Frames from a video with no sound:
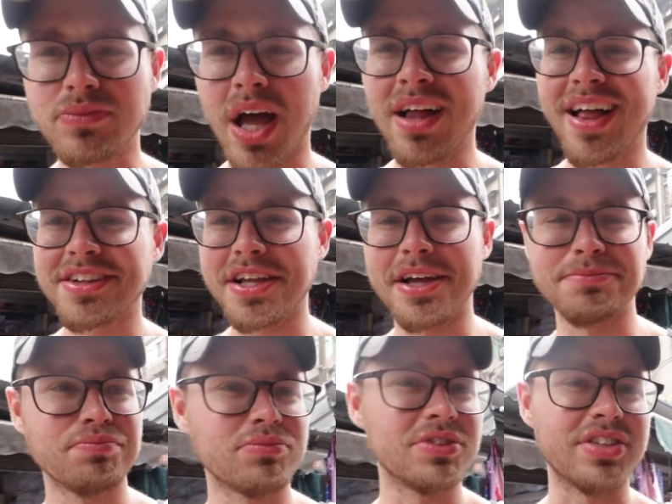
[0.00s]
I like that.
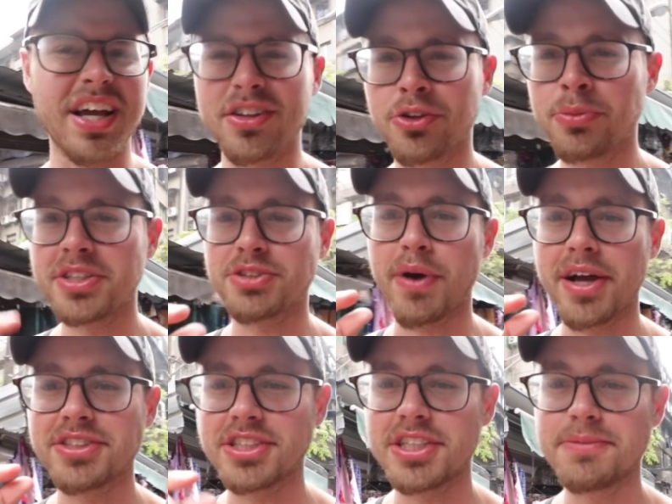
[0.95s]
It's like a little bit
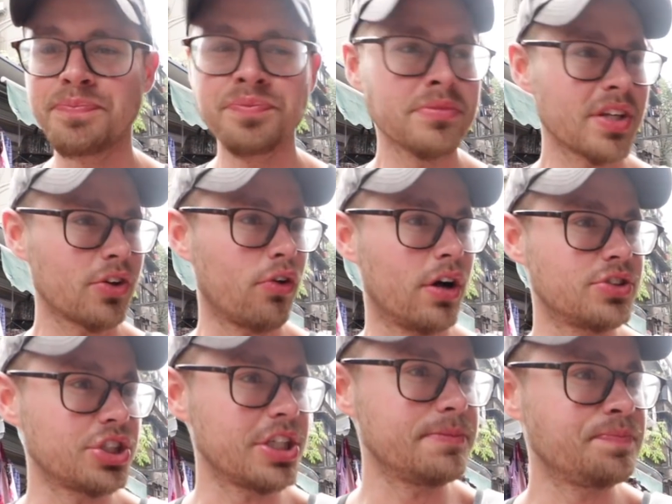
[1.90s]
spicy,
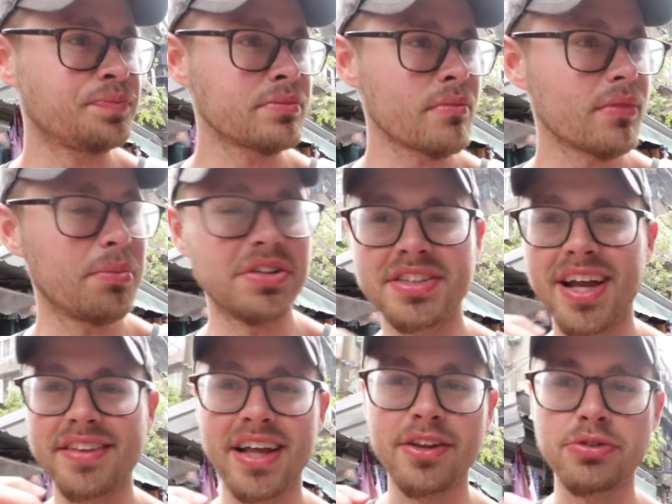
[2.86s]
crunchy, but it's
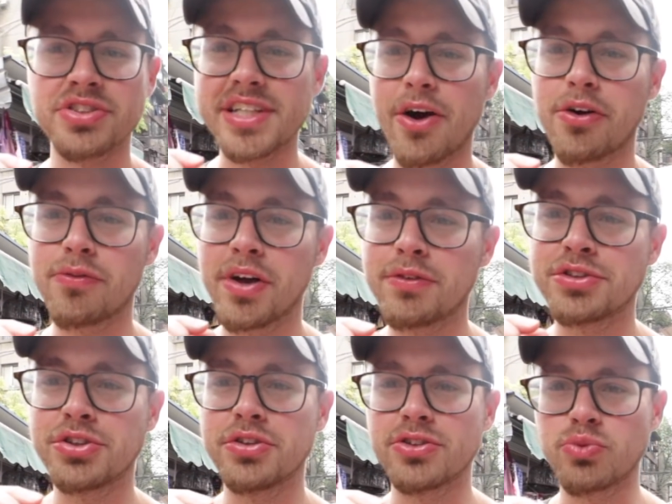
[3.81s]
got that little sour flavor
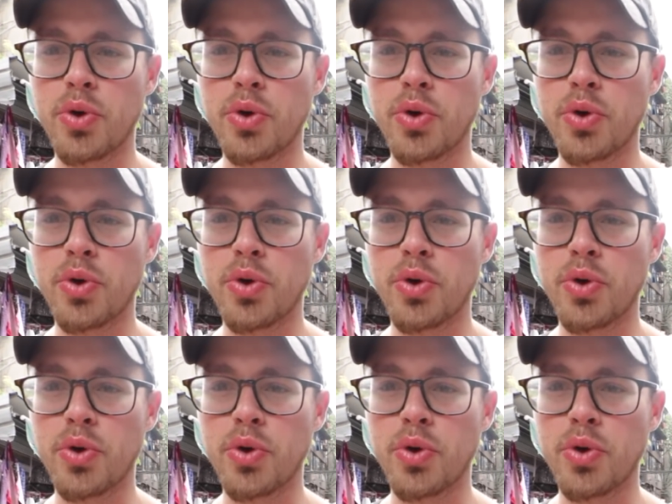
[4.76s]
to it as